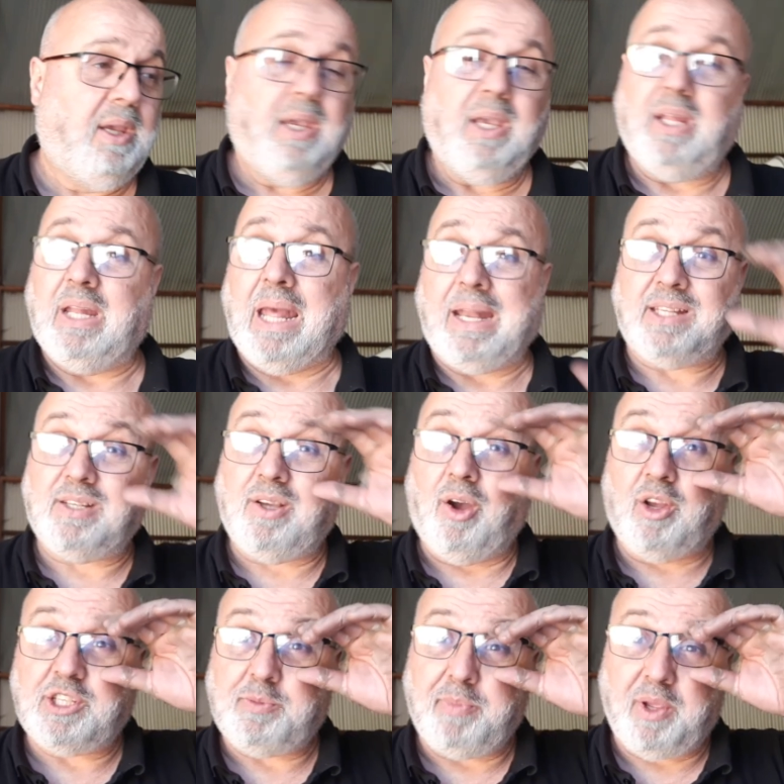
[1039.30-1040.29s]
And that has
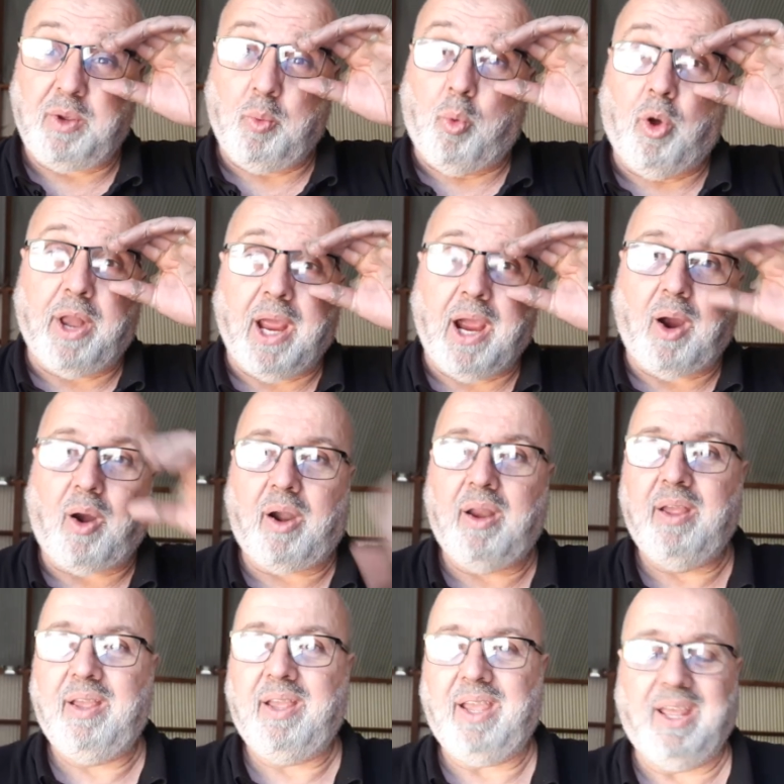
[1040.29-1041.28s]
cost me 1 hour
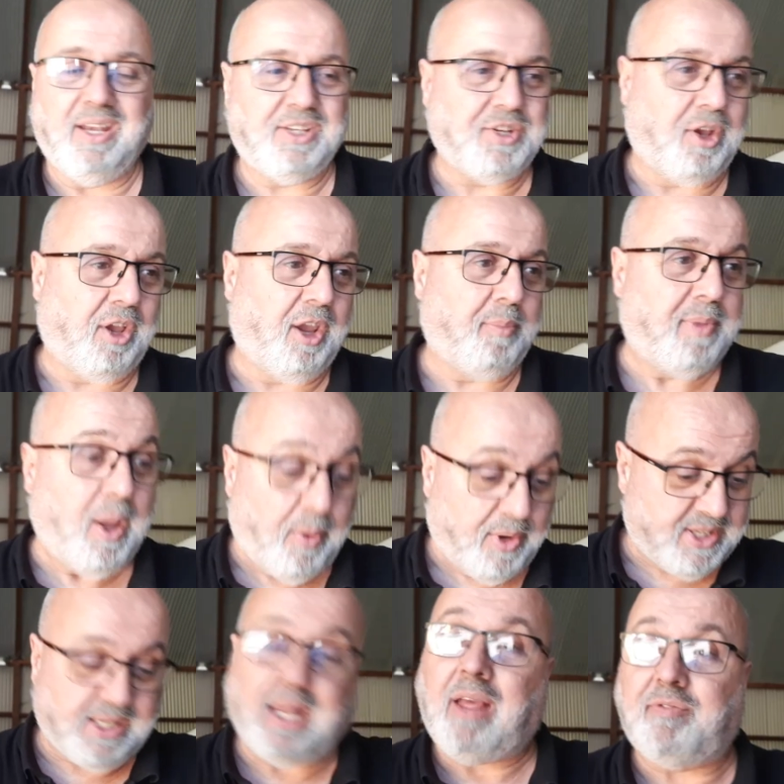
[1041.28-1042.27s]
in time. Now, I
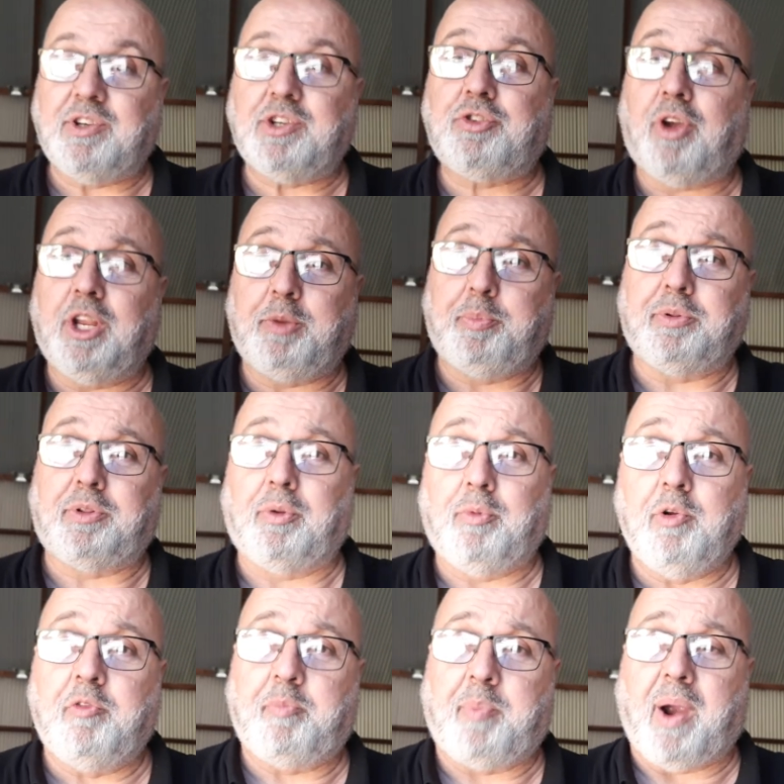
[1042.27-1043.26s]
still haven't tried to put the
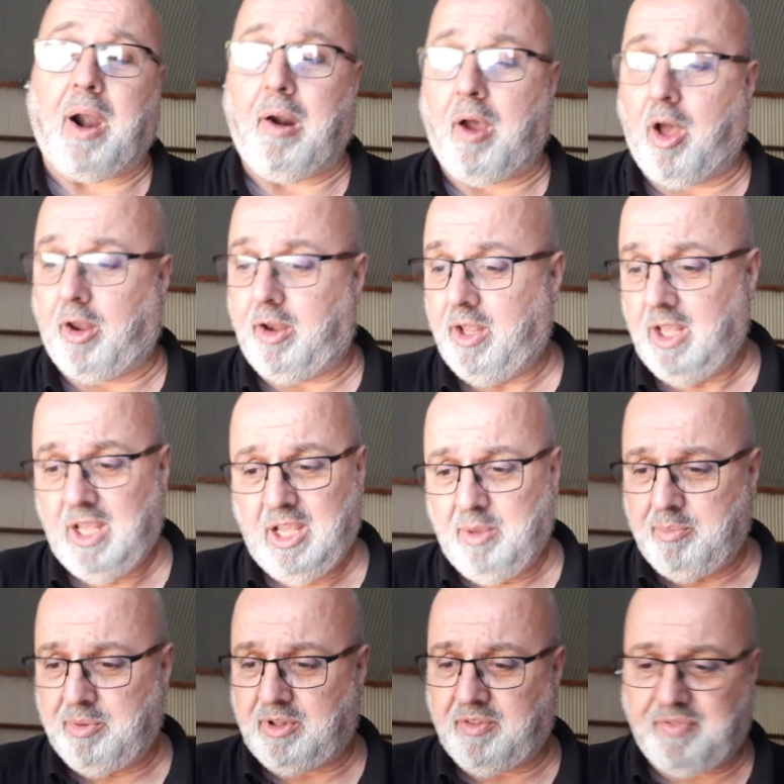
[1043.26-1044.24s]
roof bar on,
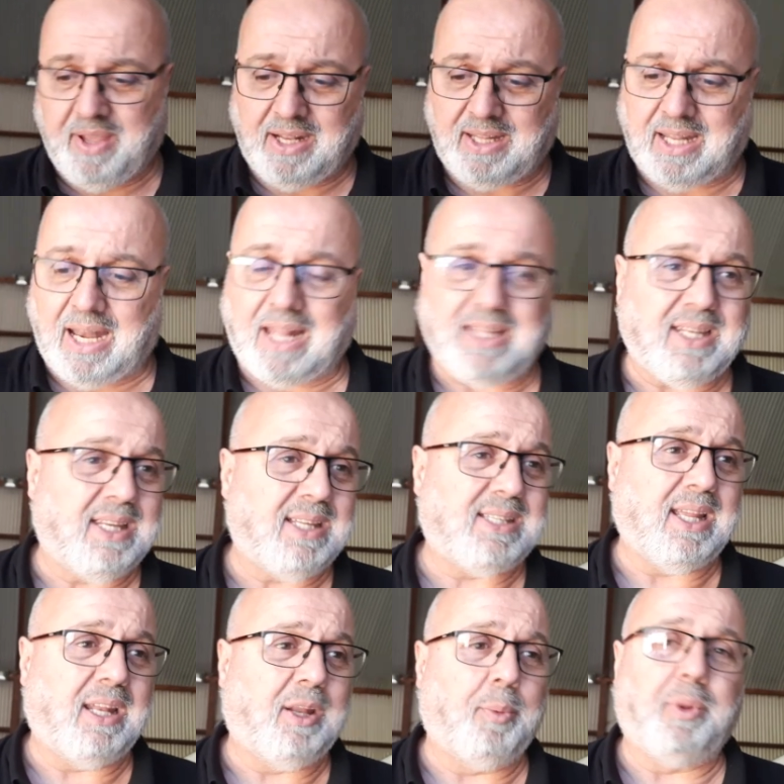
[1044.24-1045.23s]
but the fact that Anthony
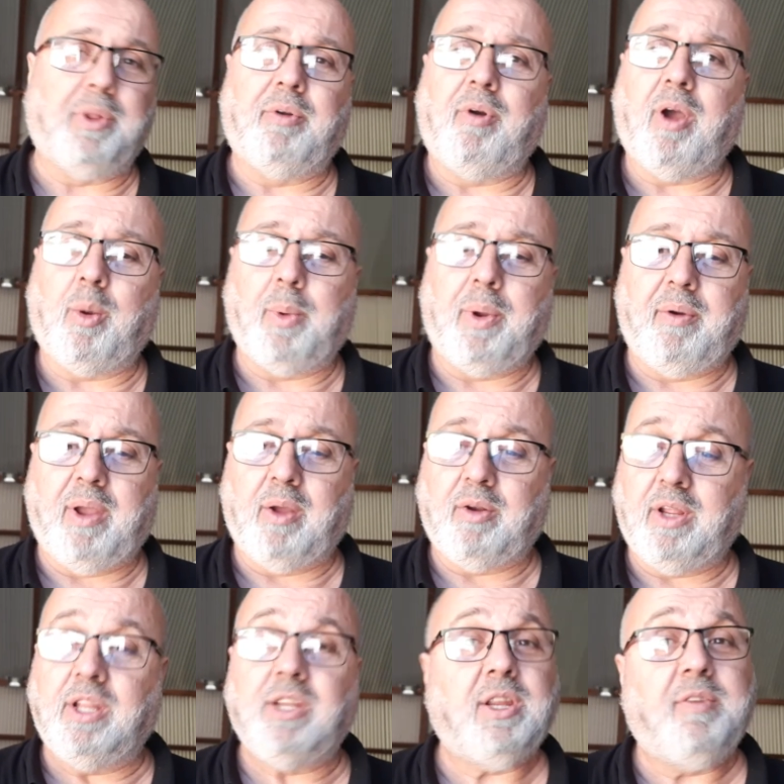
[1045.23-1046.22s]
said they were the wrong way
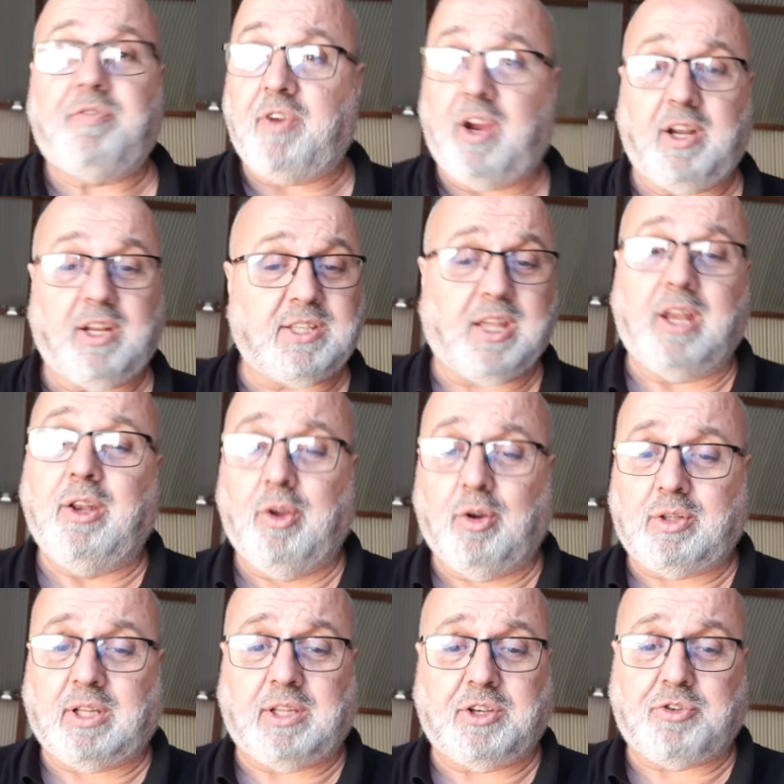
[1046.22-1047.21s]
around. In fairness, I
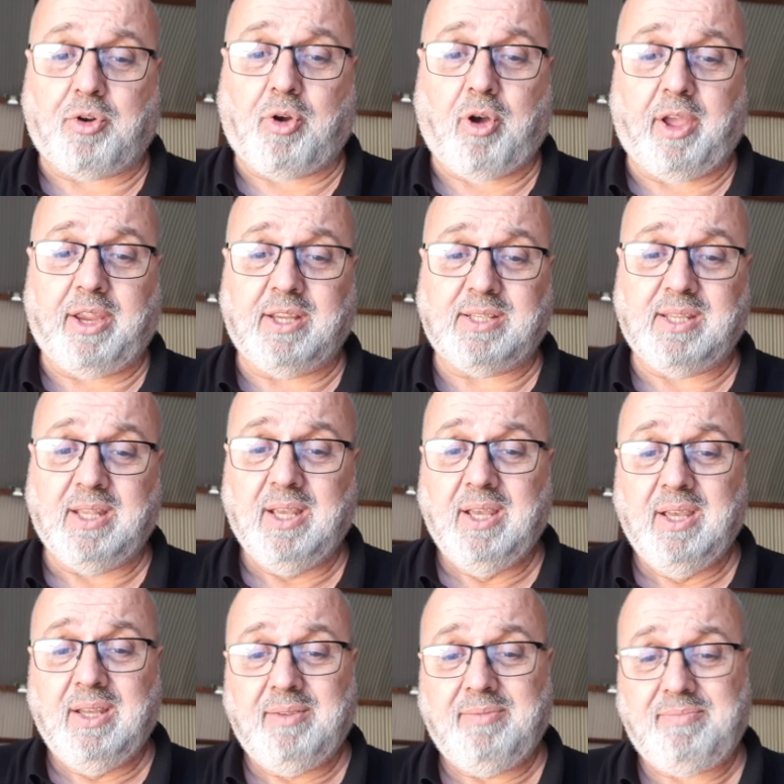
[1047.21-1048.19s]
looked at the drawings.
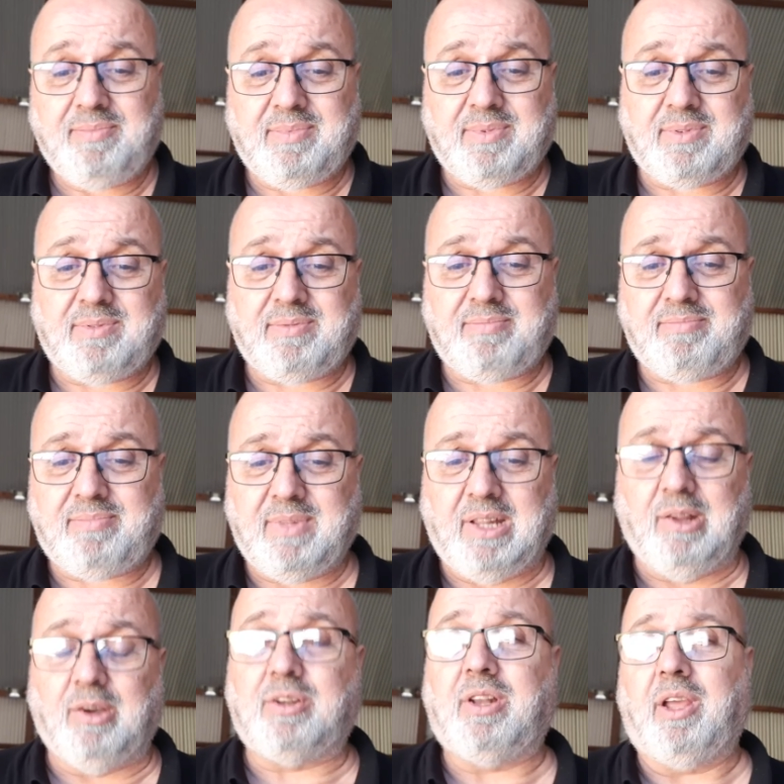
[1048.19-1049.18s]

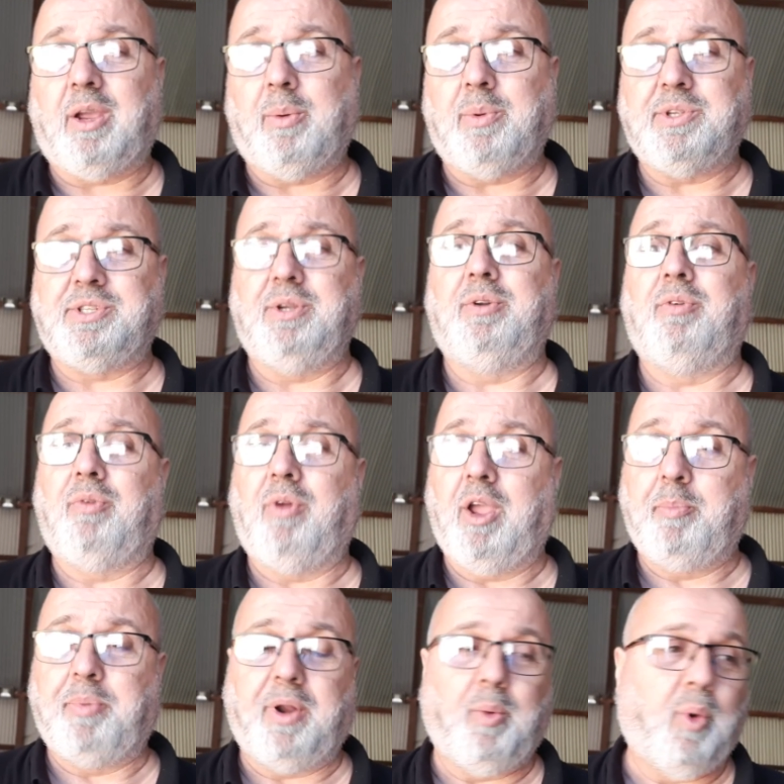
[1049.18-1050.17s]
Looked like I was doing it
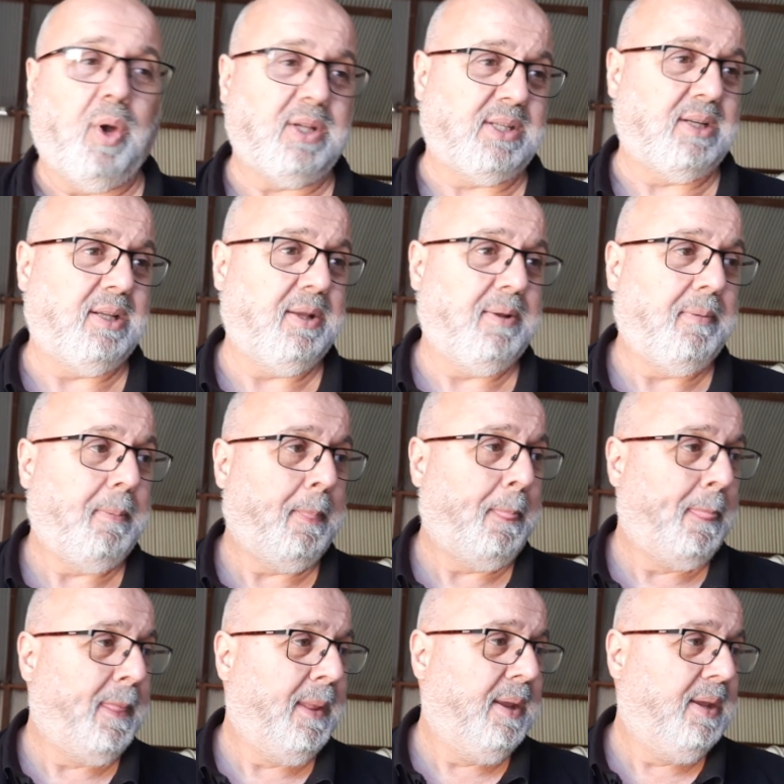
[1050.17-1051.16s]
right, but I wasn't.
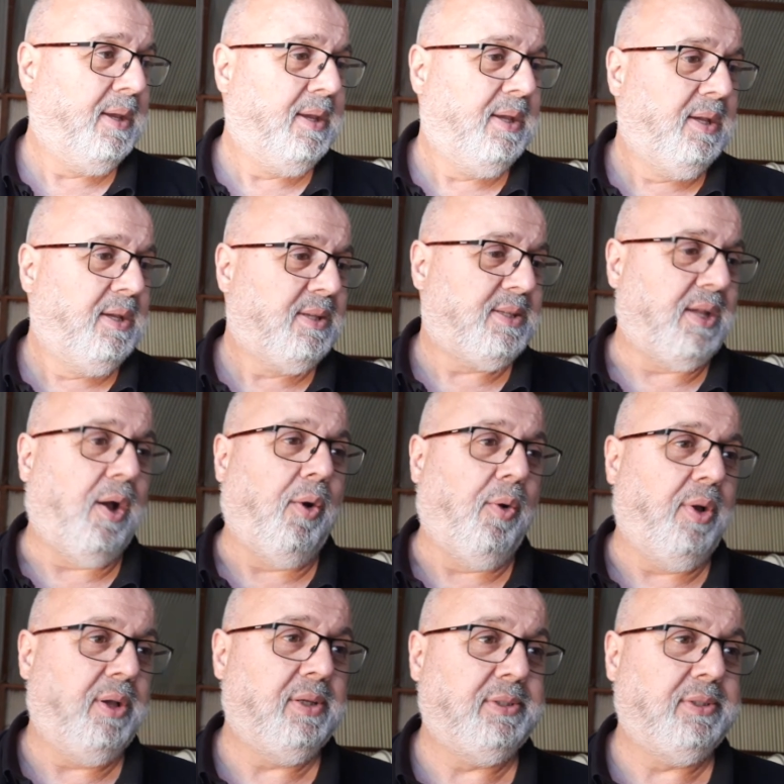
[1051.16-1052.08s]
So,